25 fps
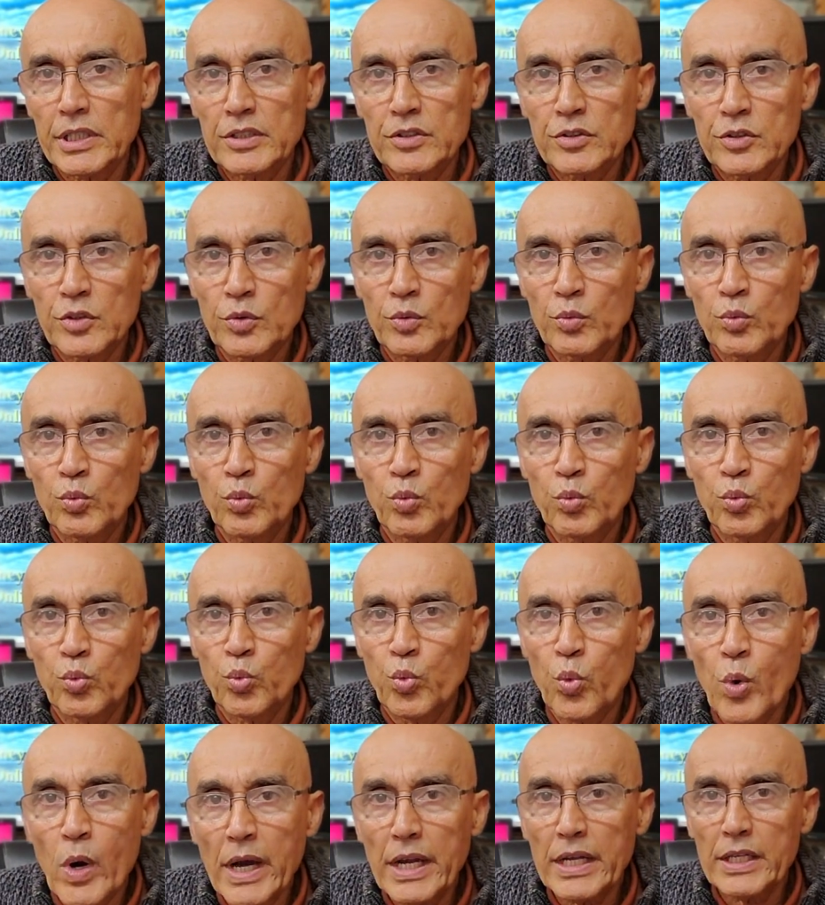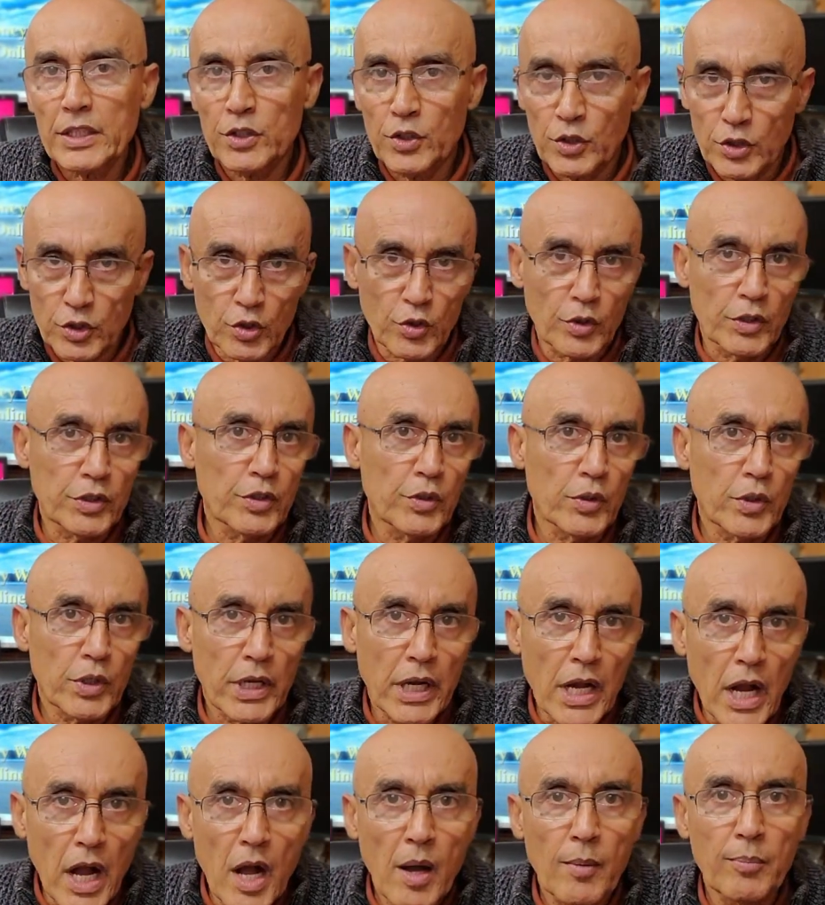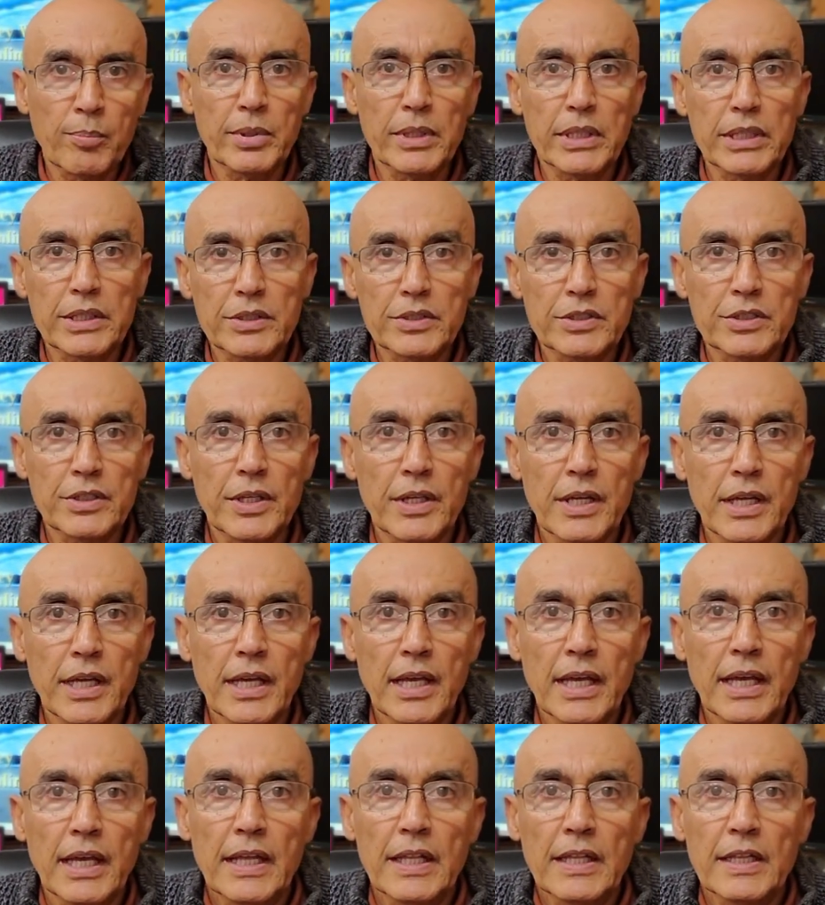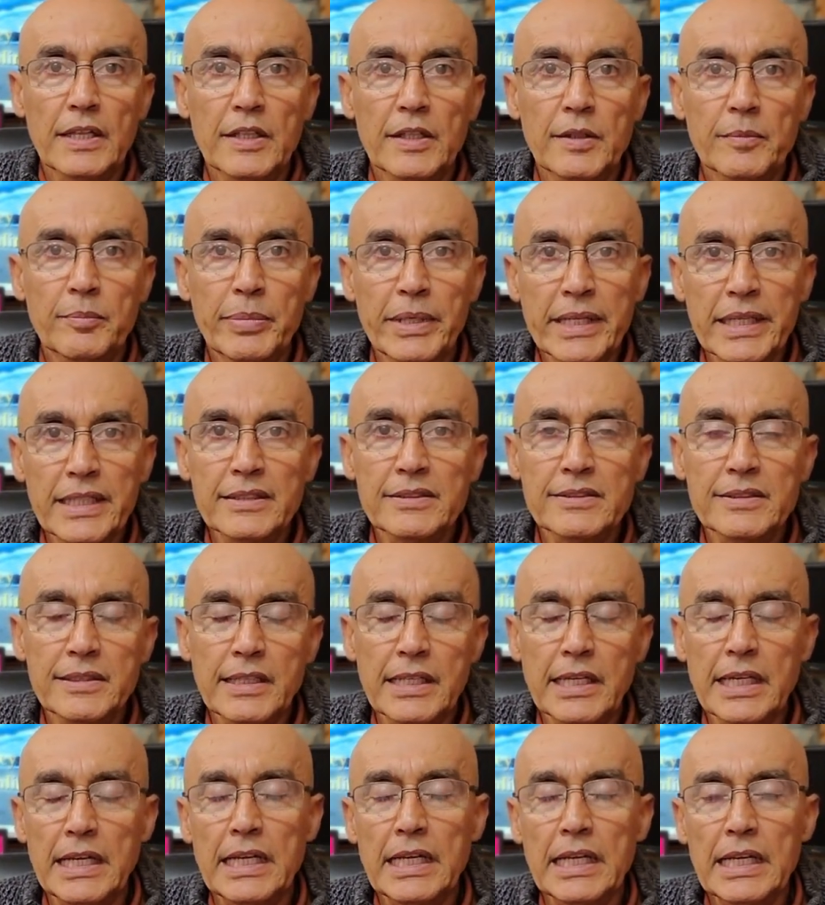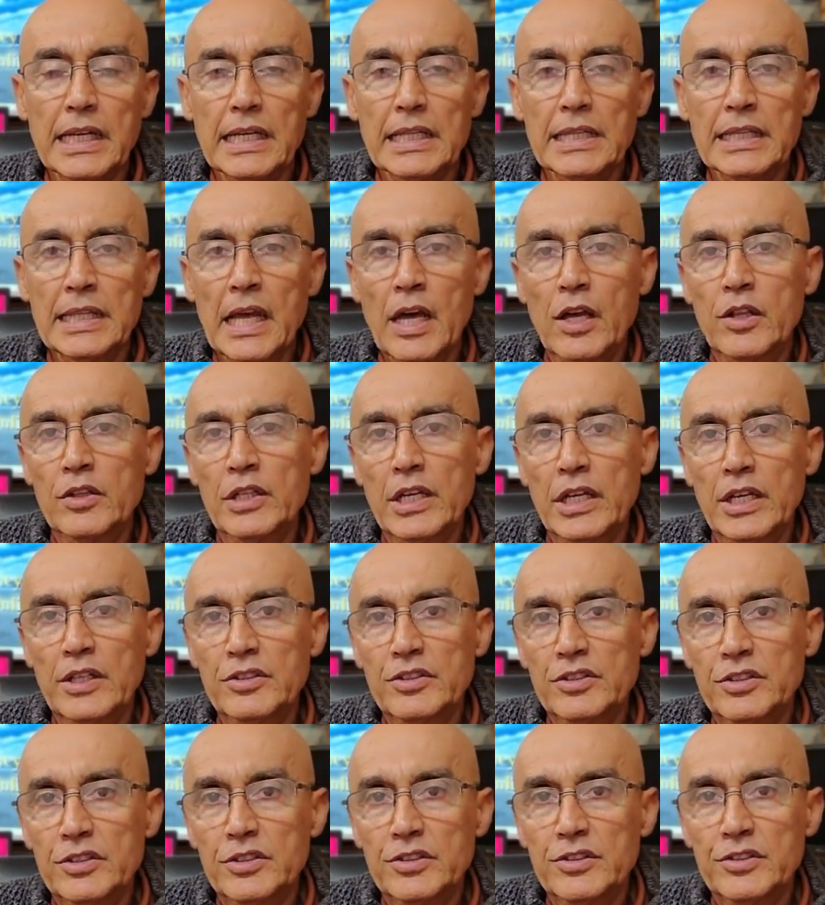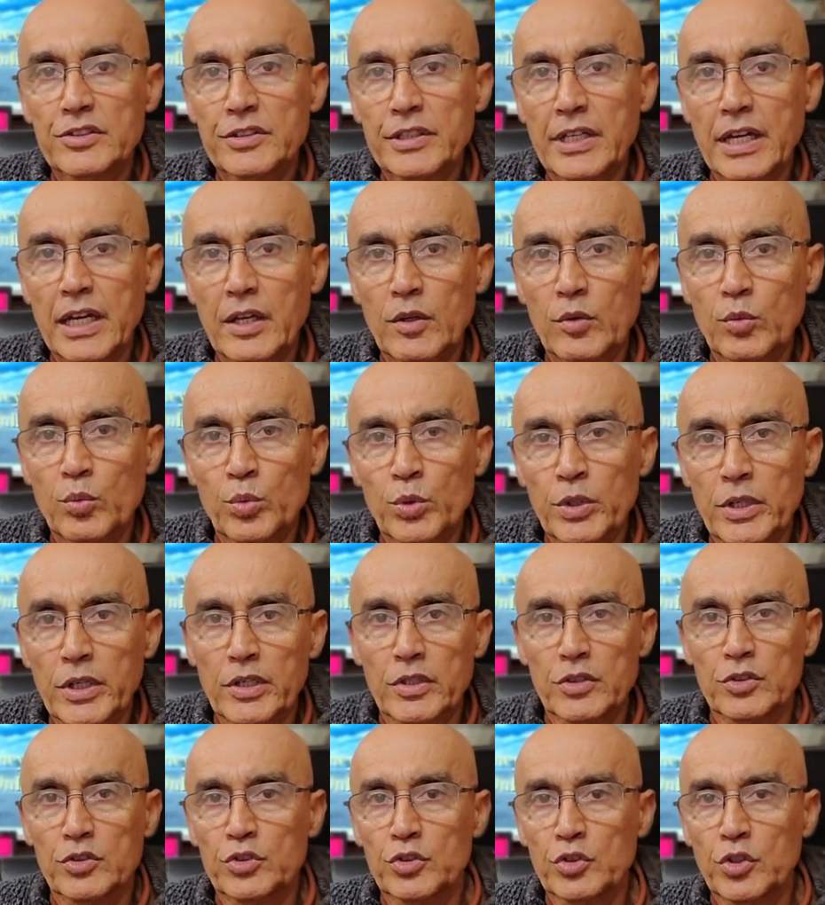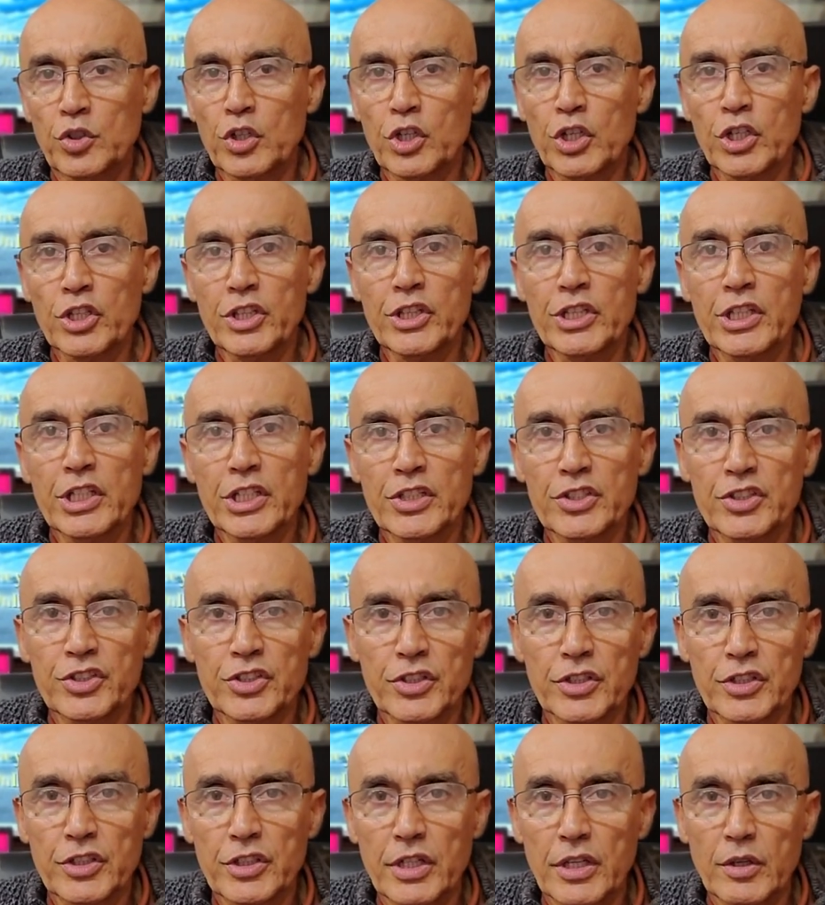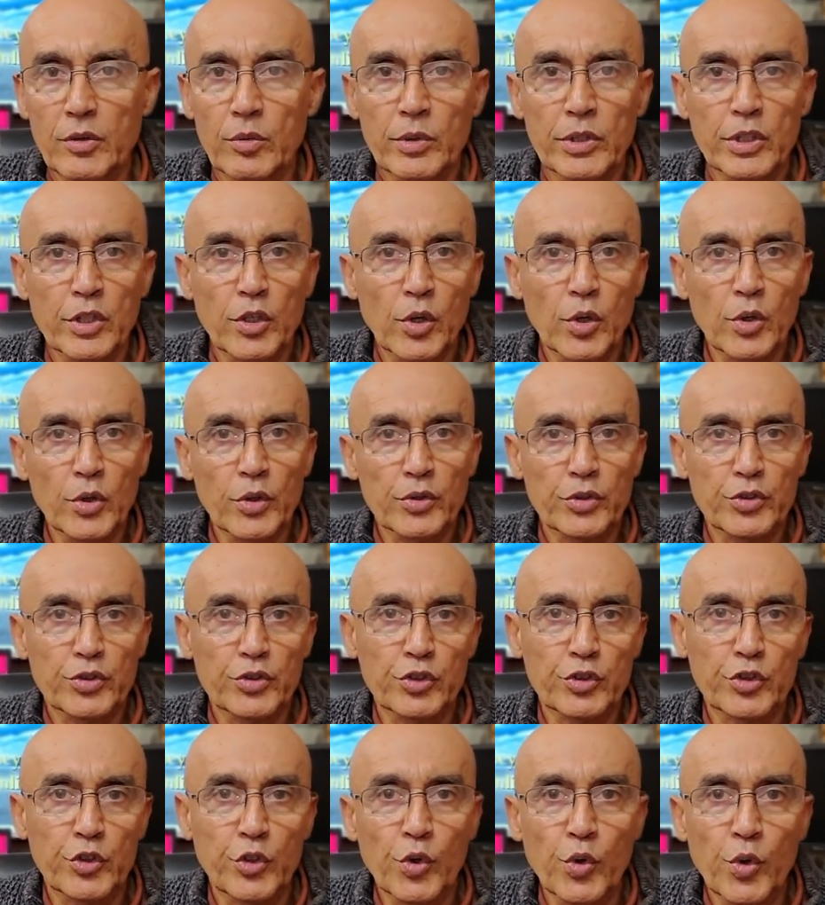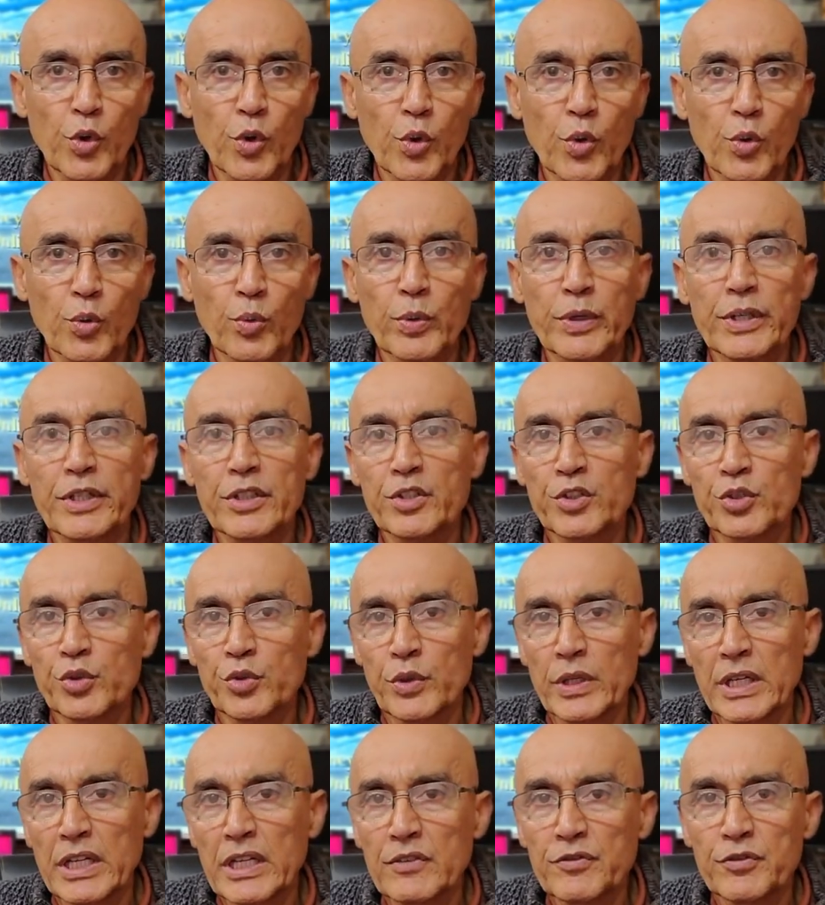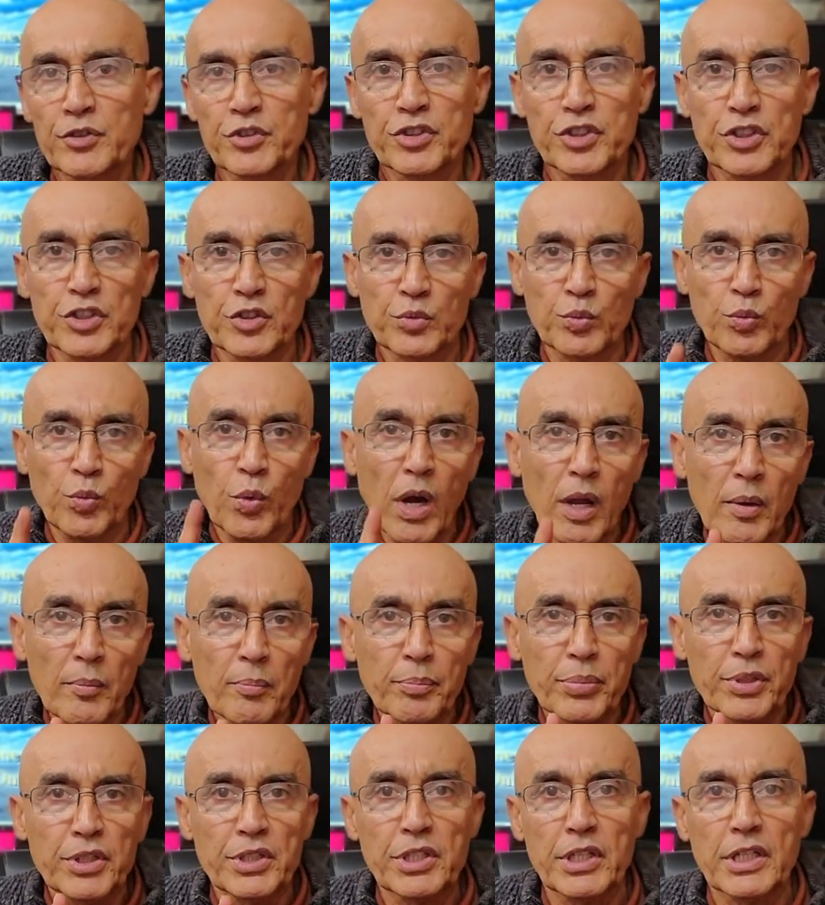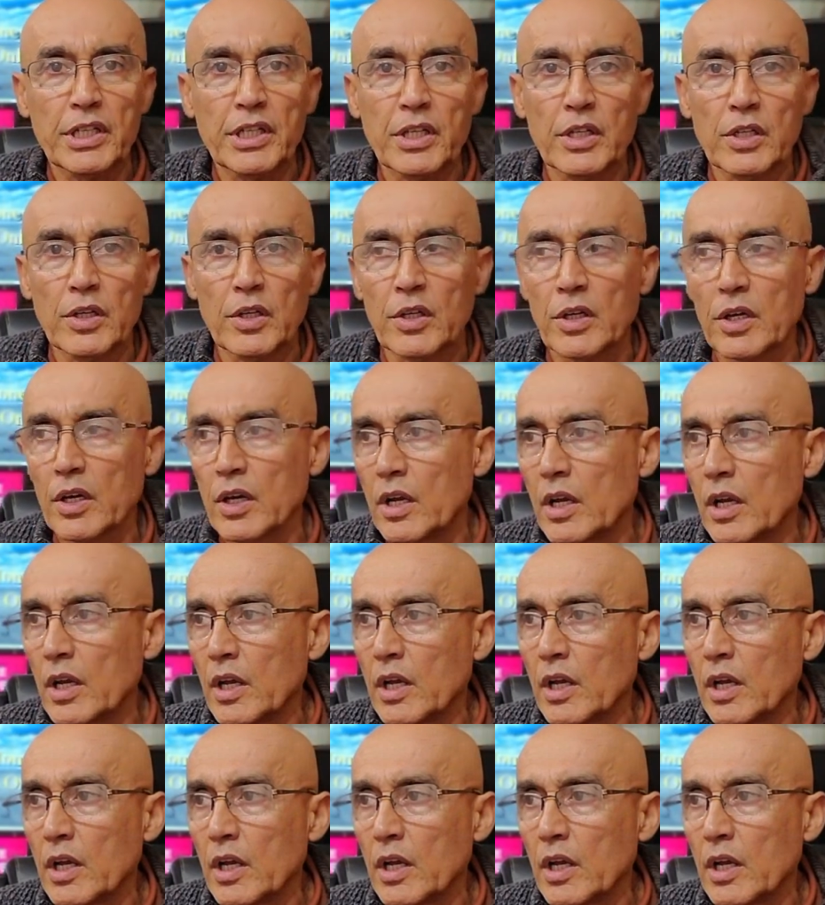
as to what you're going to accomplish. The biggest thing nowadays is that we are so conditioned. We go to school, we train for just one particular